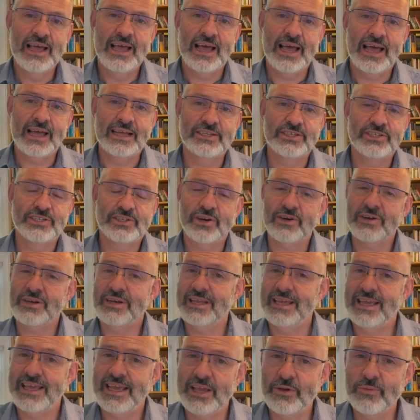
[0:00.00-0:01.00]
And
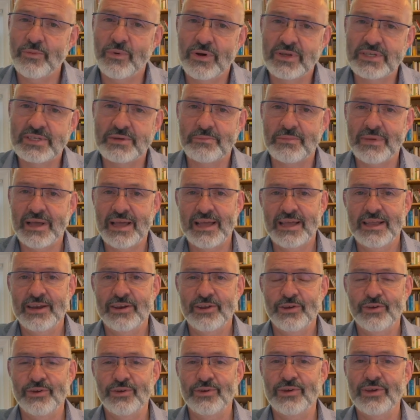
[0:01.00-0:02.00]
certainly he was a man
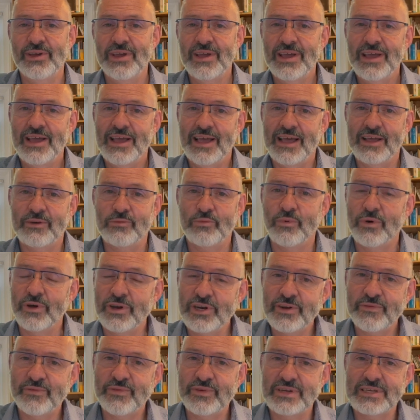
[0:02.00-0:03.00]
who had
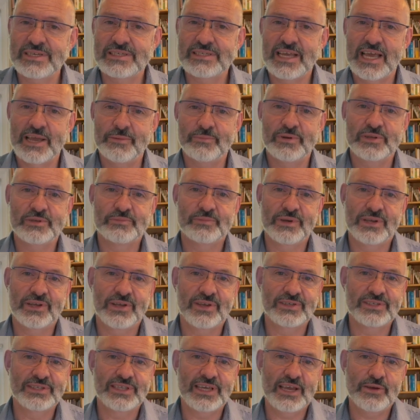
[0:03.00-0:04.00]
wonderful disciples,
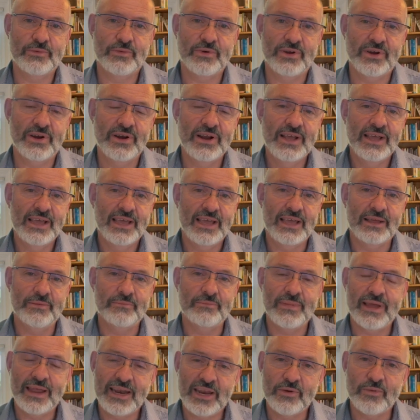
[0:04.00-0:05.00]
because they were in
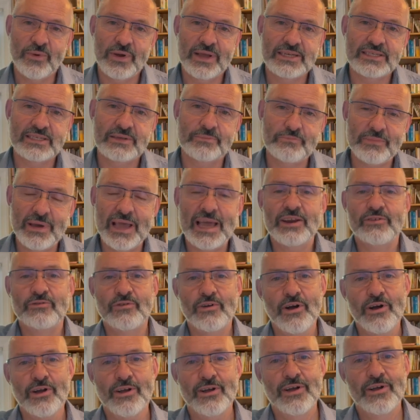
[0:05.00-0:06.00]
many ways the
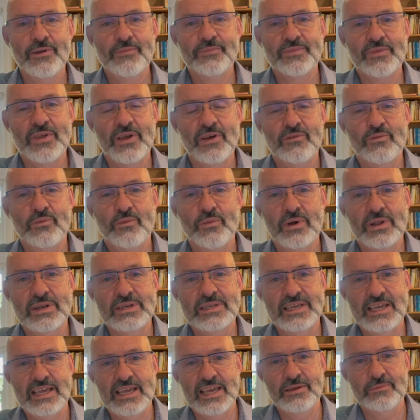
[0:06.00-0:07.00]
bedrock of
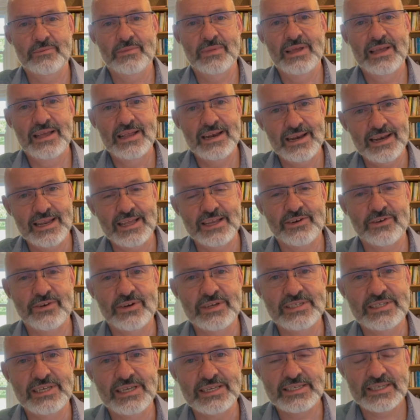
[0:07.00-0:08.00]
what came later
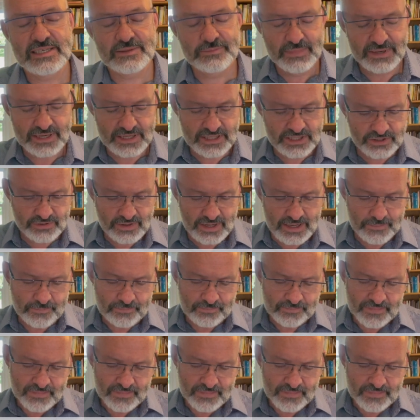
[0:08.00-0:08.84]
in Jesus' ministry.